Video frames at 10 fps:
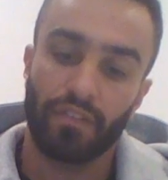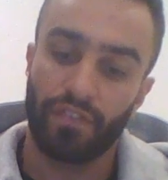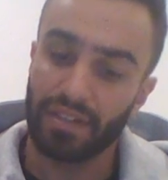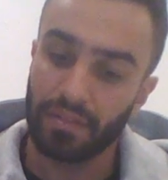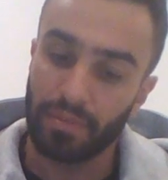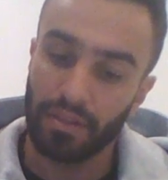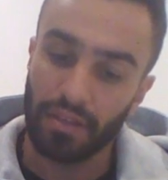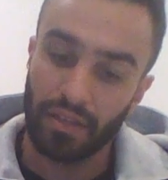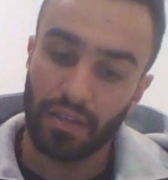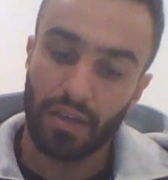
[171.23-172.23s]

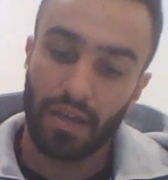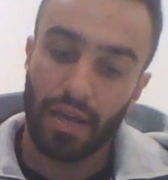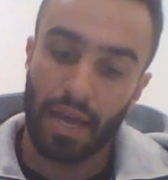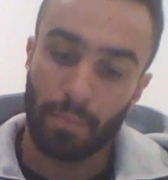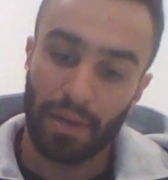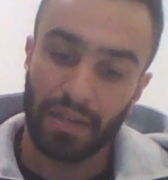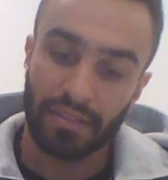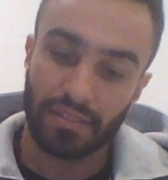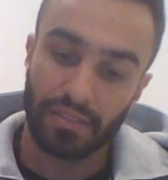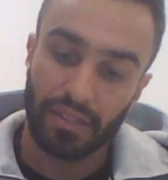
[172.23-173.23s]
flexibility, and
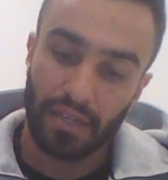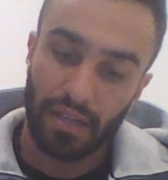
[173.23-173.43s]
balance